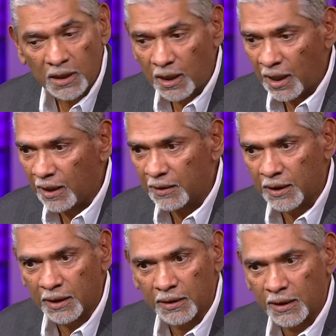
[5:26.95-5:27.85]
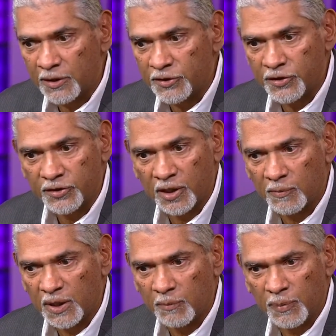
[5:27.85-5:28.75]
And it's just going to
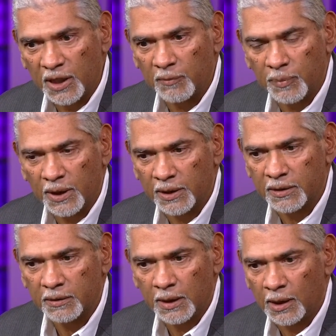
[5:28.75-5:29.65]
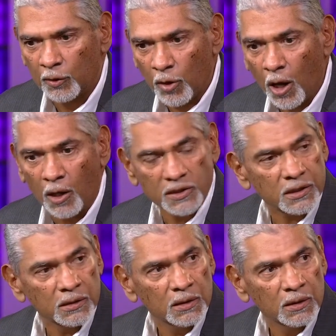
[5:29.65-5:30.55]
be a big, big loss